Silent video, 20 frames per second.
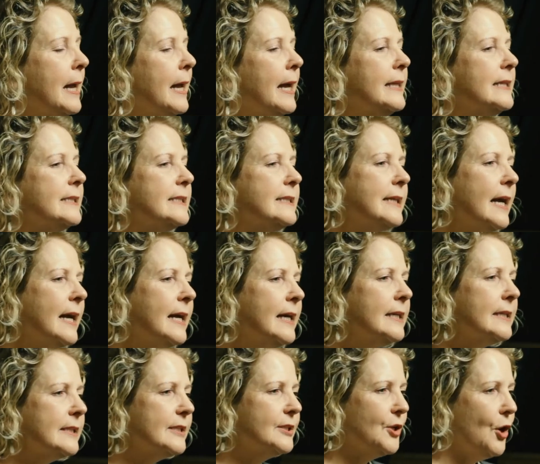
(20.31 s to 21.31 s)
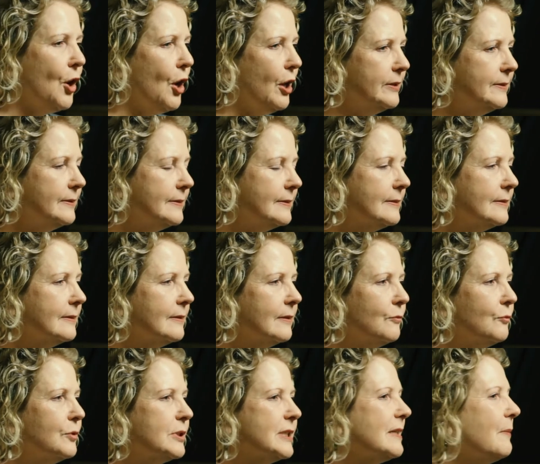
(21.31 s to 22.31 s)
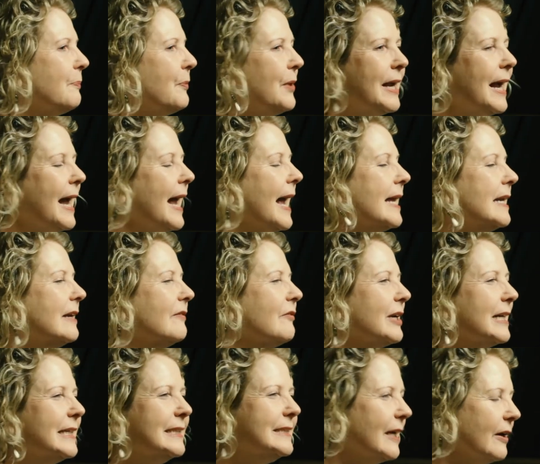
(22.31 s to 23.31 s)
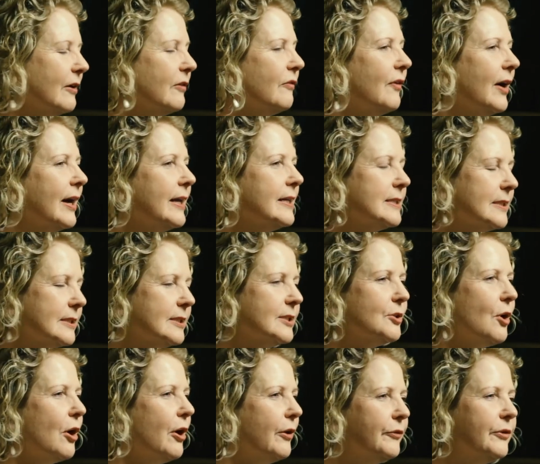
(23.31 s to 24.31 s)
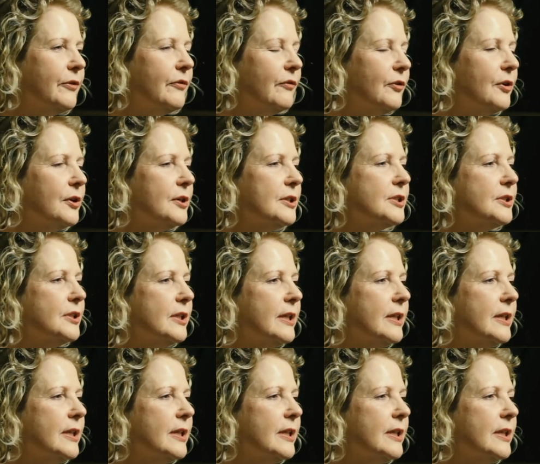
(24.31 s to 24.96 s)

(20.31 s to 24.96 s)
And the second assault was something I hadn't even identified as assault at first,